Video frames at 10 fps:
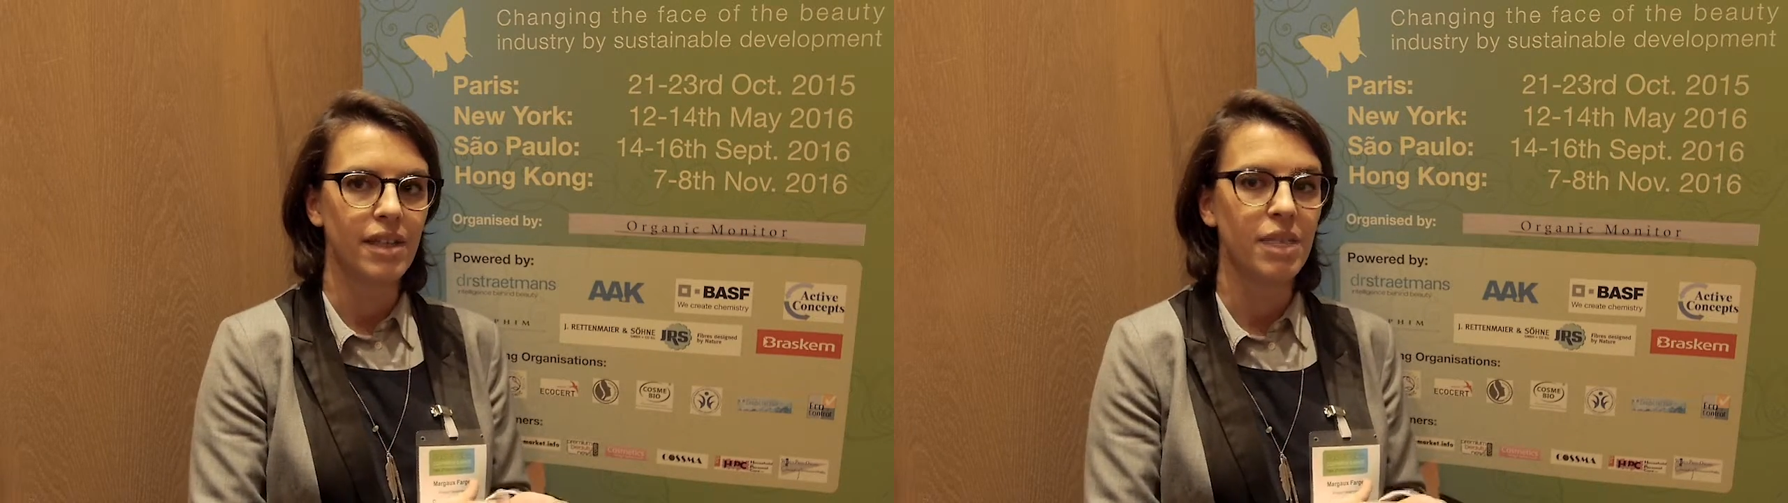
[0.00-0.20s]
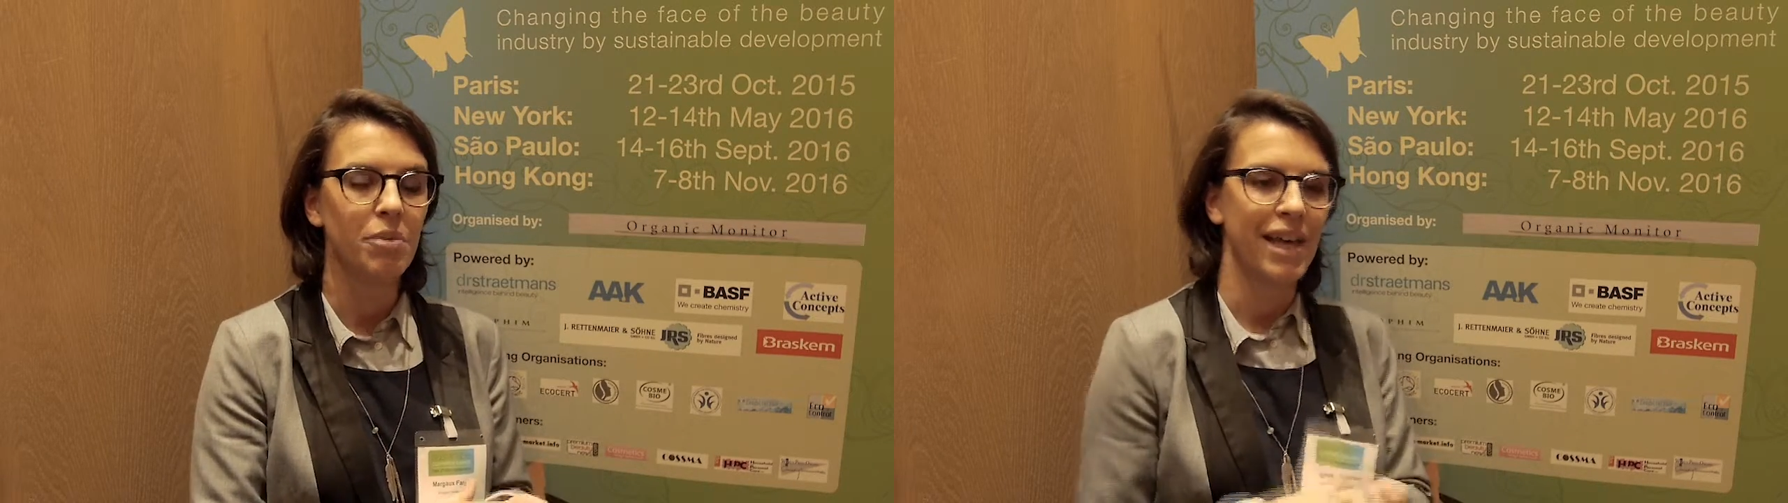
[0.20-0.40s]

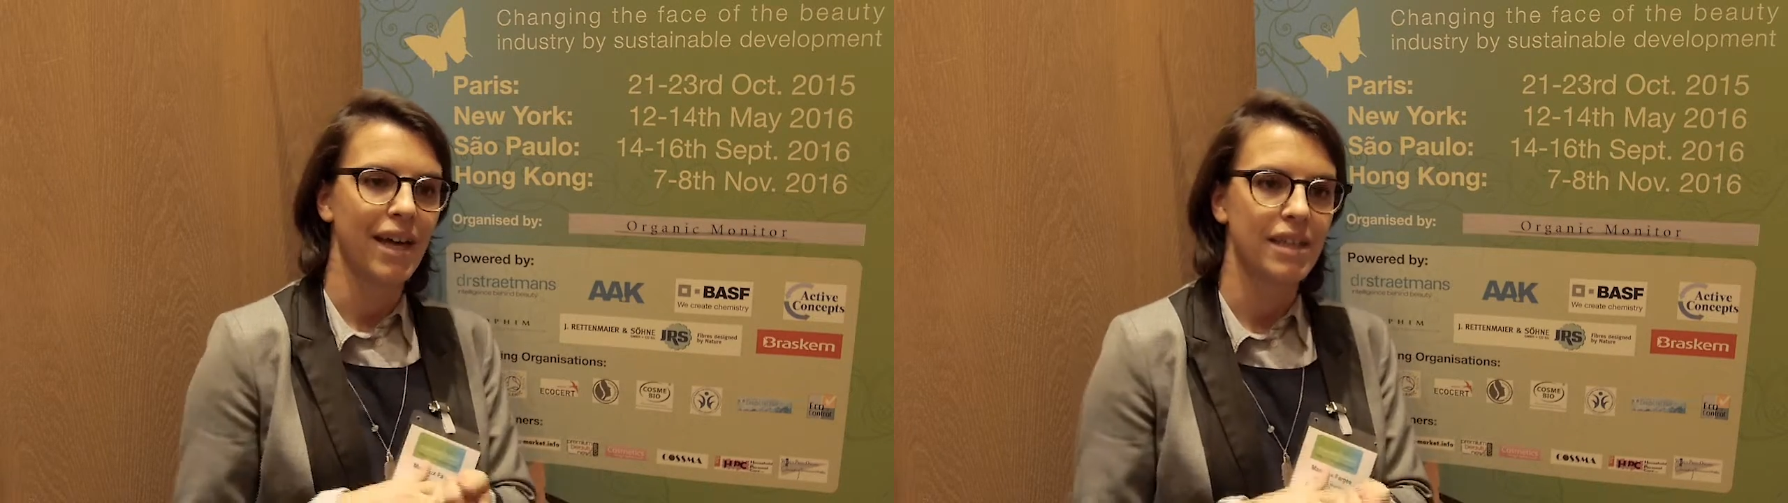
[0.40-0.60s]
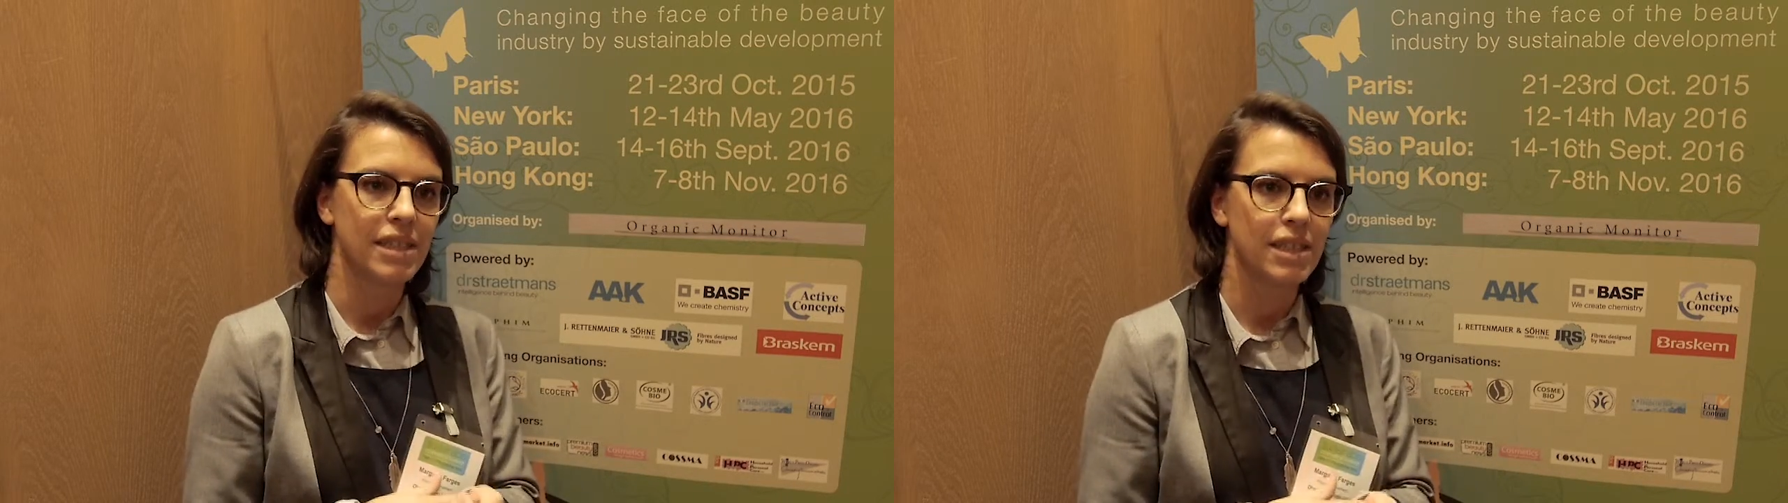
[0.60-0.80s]

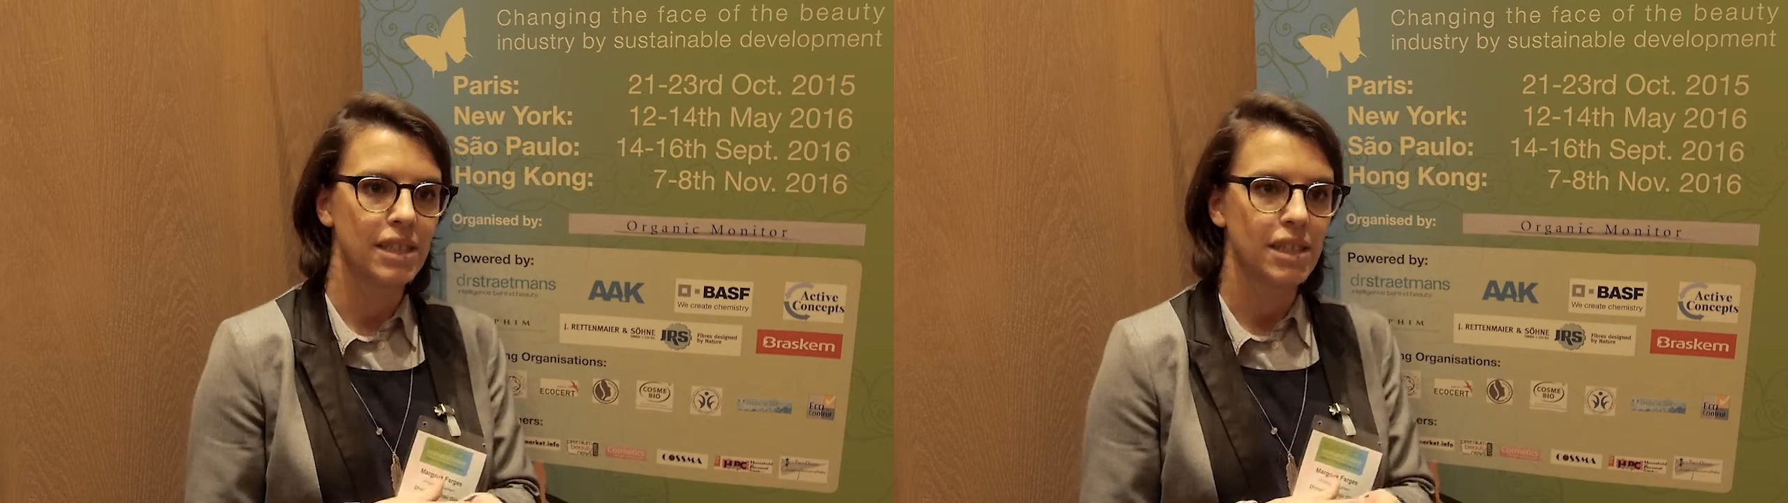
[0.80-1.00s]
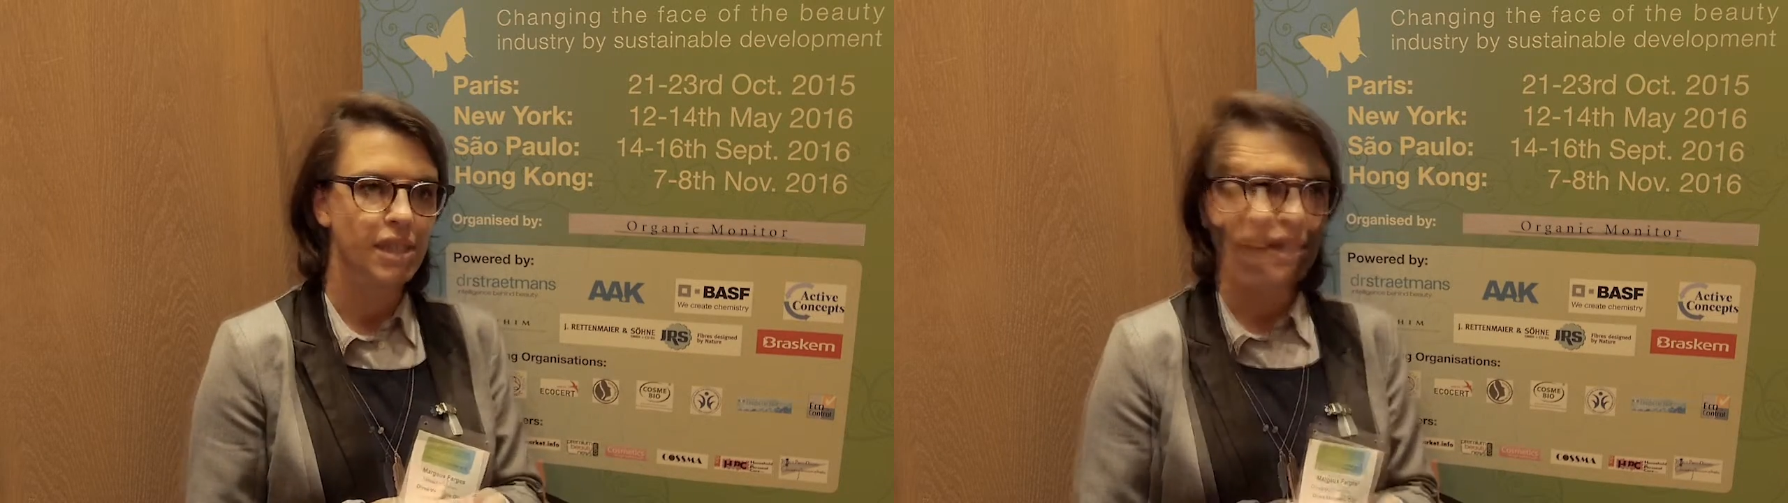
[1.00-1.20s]
KPIs.